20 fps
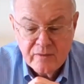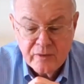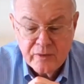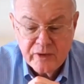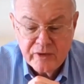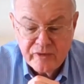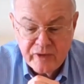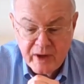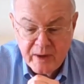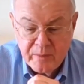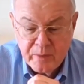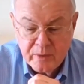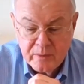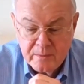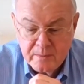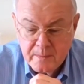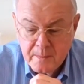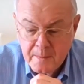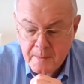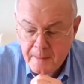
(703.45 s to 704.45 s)
For
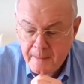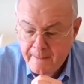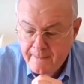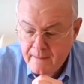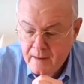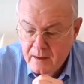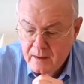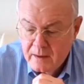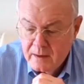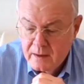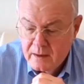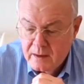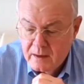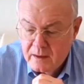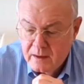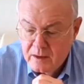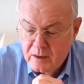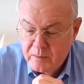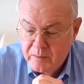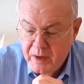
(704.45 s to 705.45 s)
example,
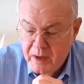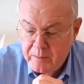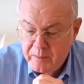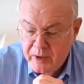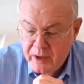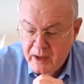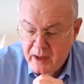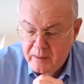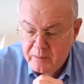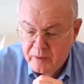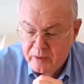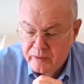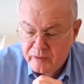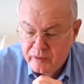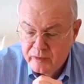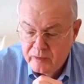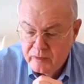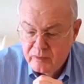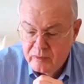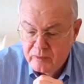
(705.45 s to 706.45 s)
uh, you may be
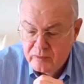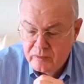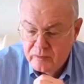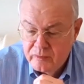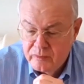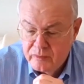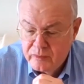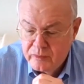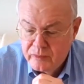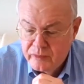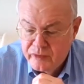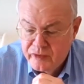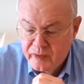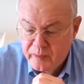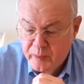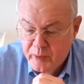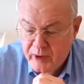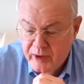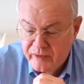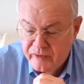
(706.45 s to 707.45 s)
able to
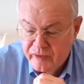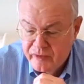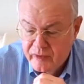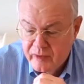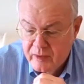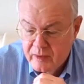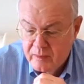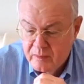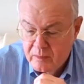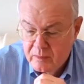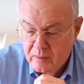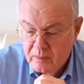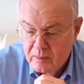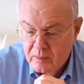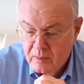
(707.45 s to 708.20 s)
suppress the